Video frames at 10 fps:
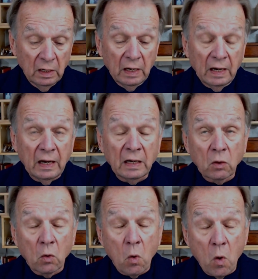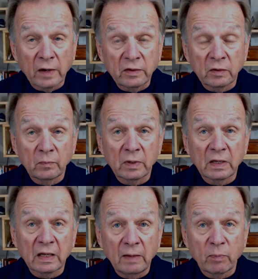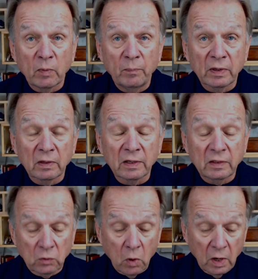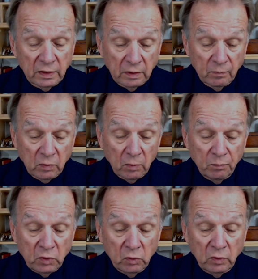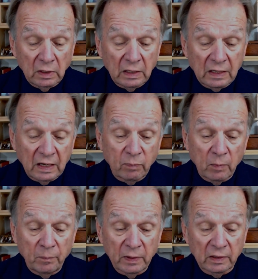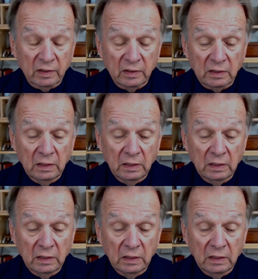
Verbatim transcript: and quantum capability, quantum computing capability